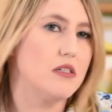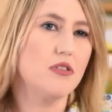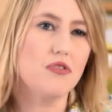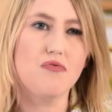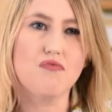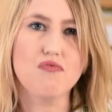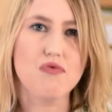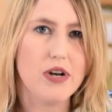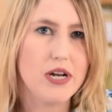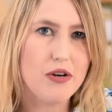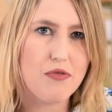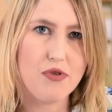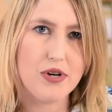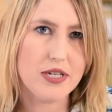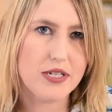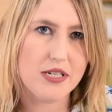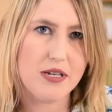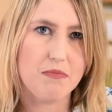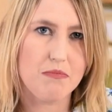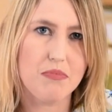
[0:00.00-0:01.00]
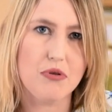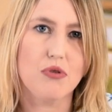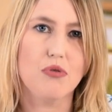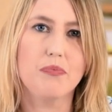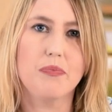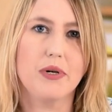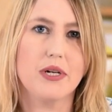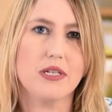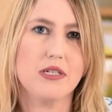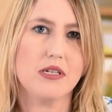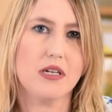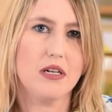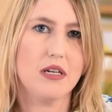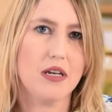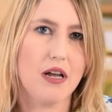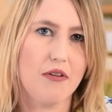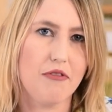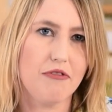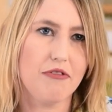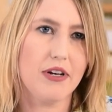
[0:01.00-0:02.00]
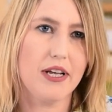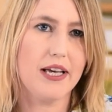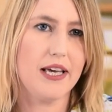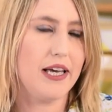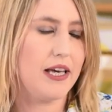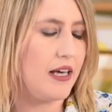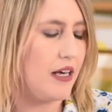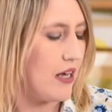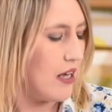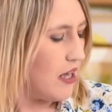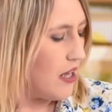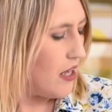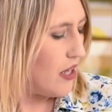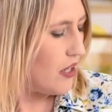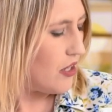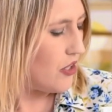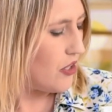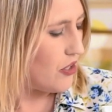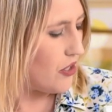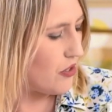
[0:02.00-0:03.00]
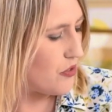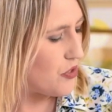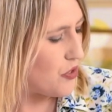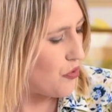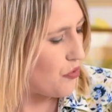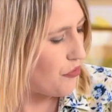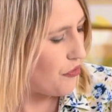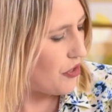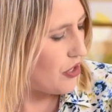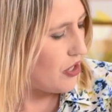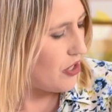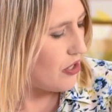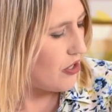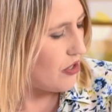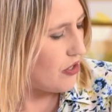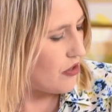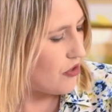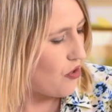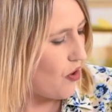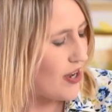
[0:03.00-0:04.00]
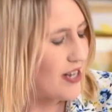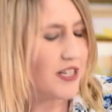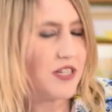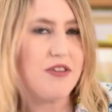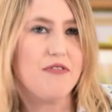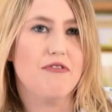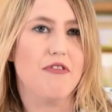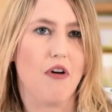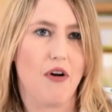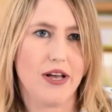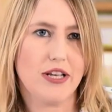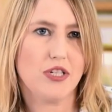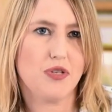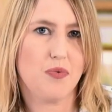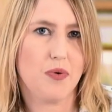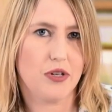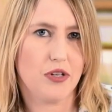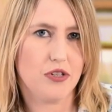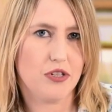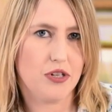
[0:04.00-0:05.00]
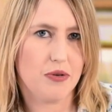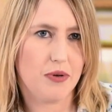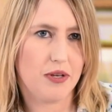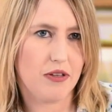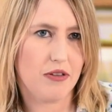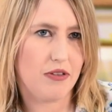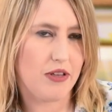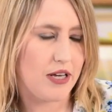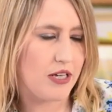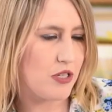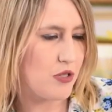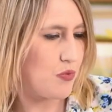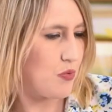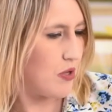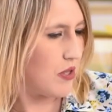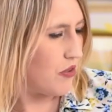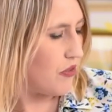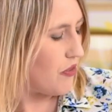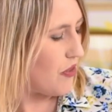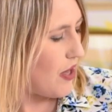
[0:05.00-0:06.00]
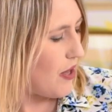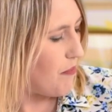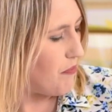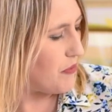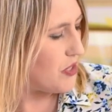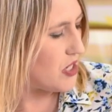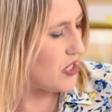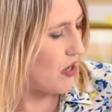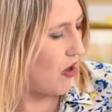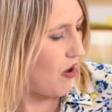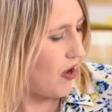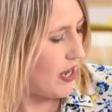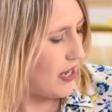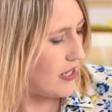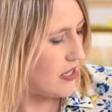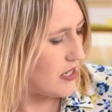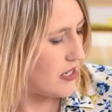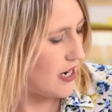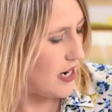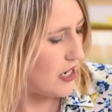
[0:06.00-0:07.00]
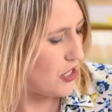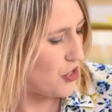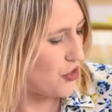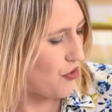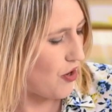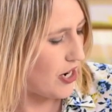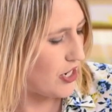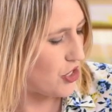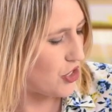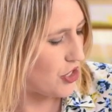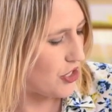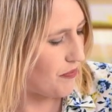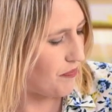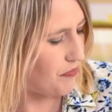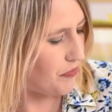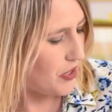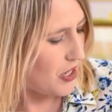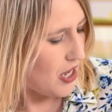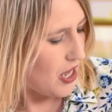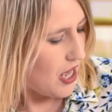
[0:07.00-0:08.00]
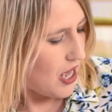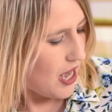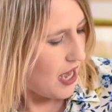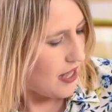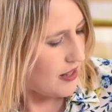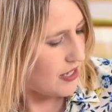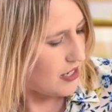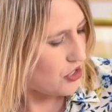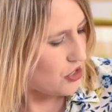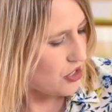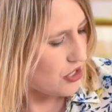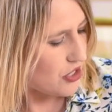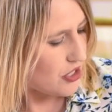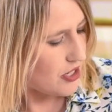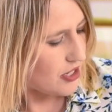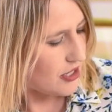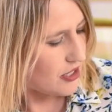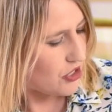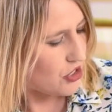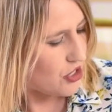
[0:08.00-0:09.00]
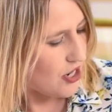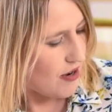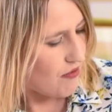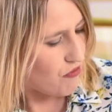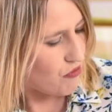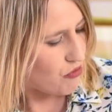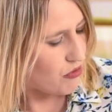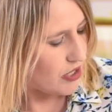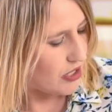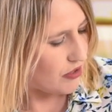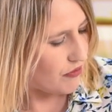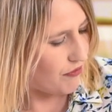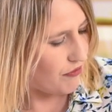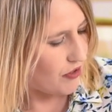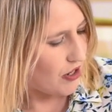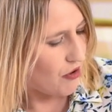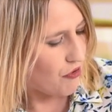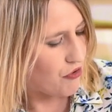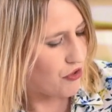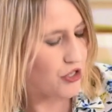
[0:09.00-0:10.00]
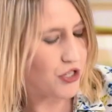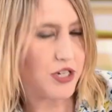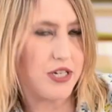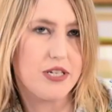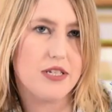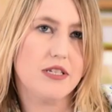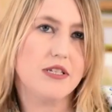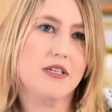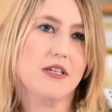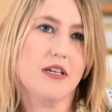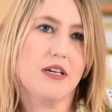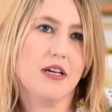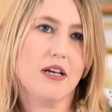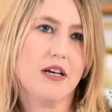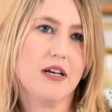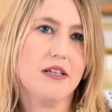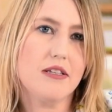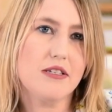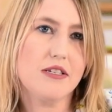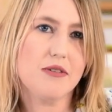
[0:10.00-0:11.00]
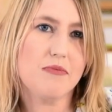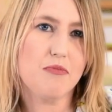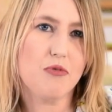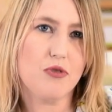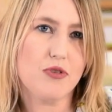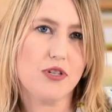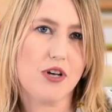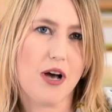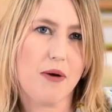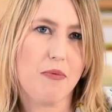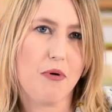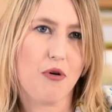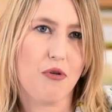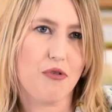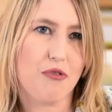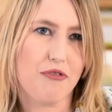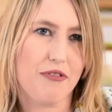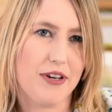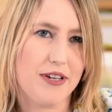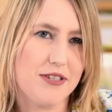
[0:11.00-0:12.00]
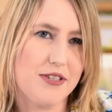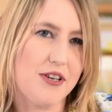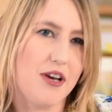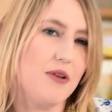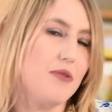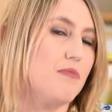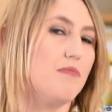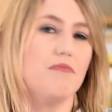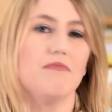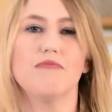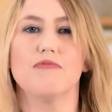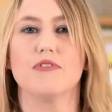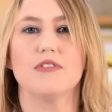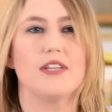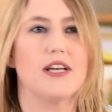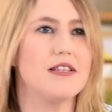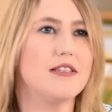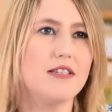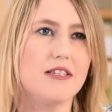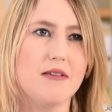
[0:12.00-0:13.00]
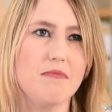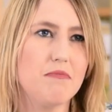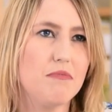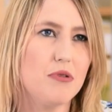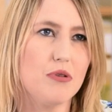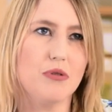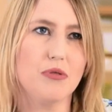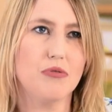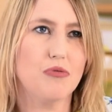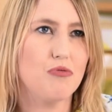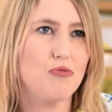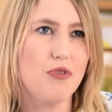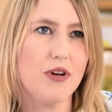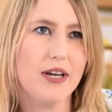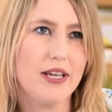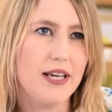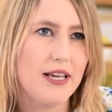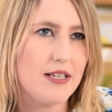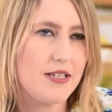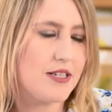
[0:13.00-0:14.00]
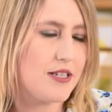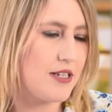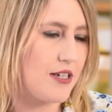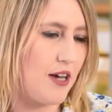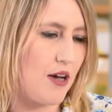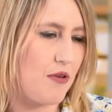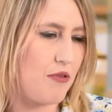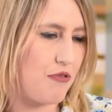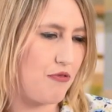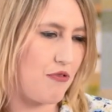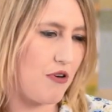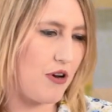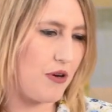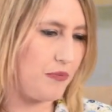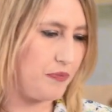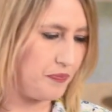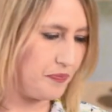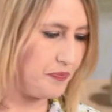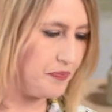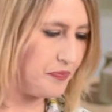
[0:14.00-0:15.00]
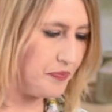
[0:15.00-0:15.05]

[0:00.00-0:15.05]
It's really simple, but it's a lovely, you know, sort of nice device when you're doing things with signs and illustration. And then just a general little flourishes and some more typography. So dead simple, really easy to go through.